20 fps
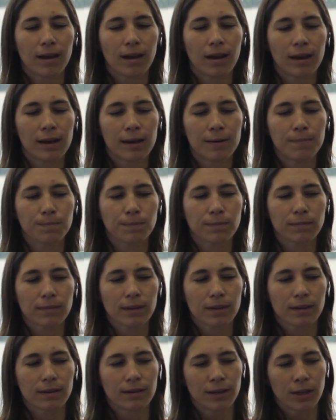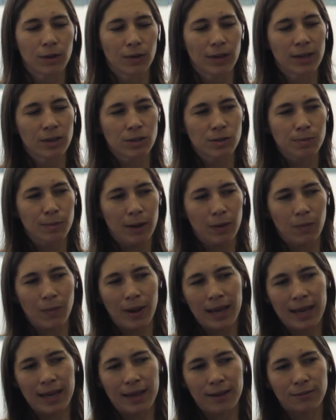um, you know, here's my
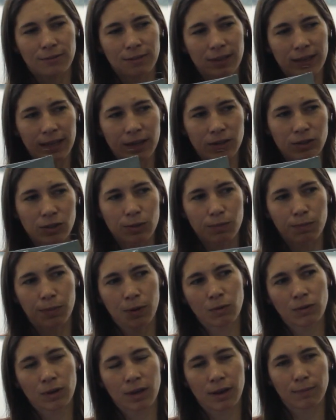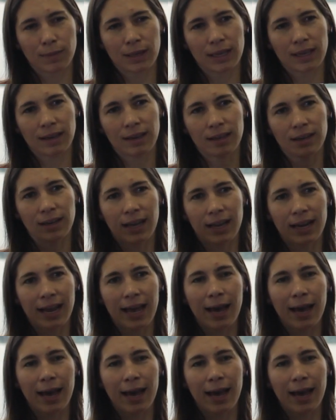wave and here's the boat coming in, and